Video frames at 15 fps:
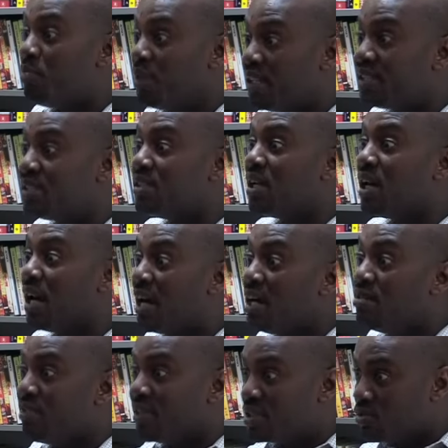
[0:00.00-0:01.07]
placed
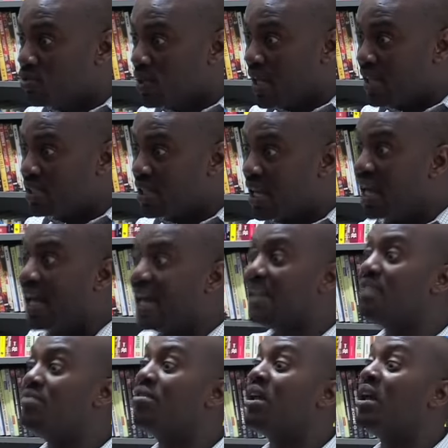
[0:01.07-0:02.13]
adverts with us and
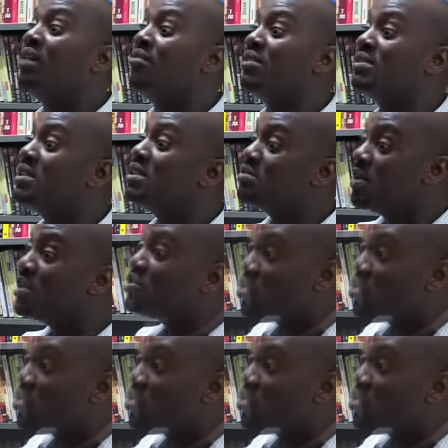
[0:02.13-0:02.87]
even gave us 6 months